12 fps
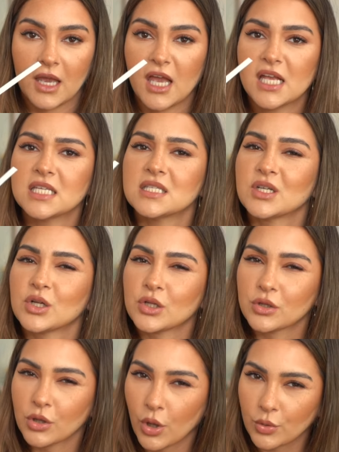is
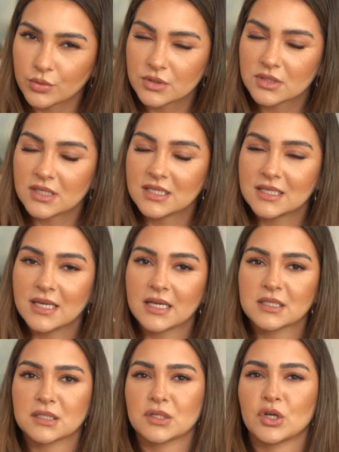close. It
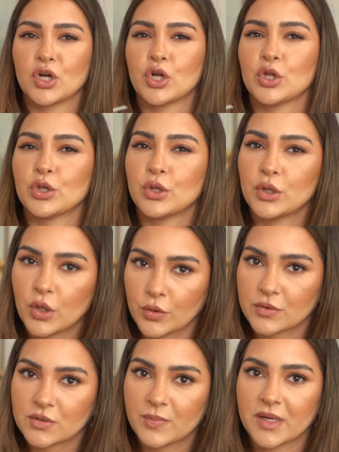gets
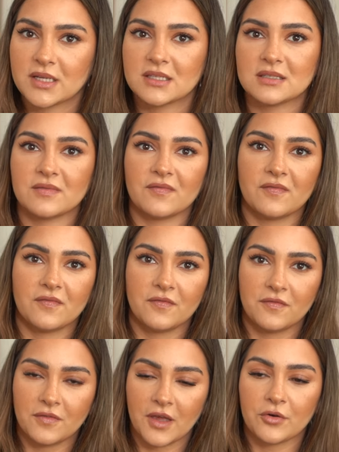close, but it's
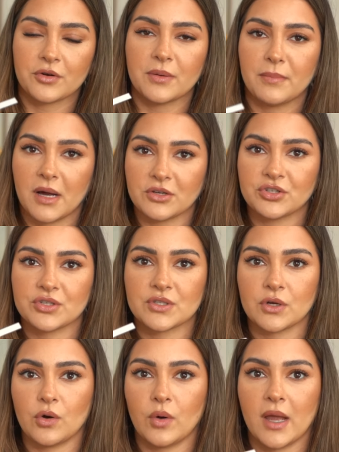very much
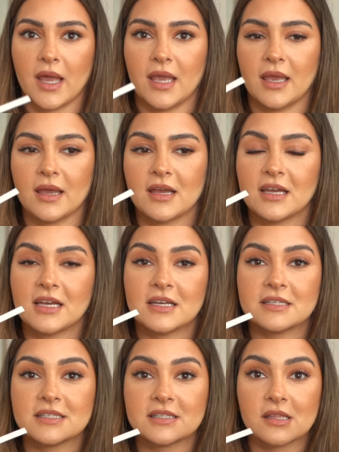so a
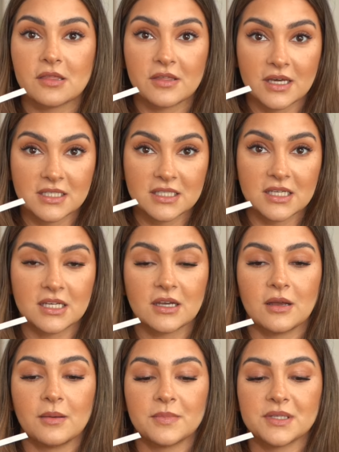synthetic
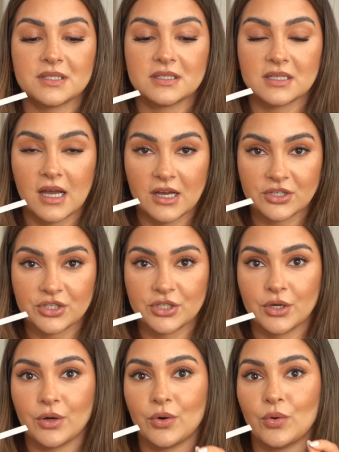
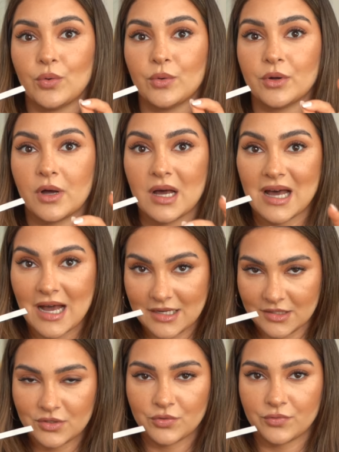pistachio
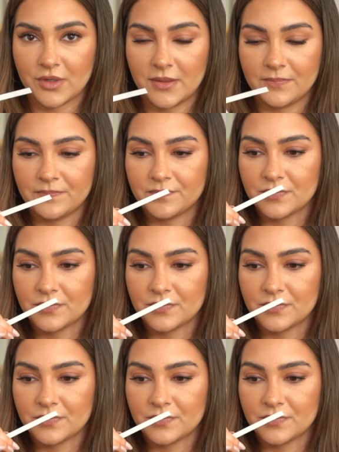ice cream.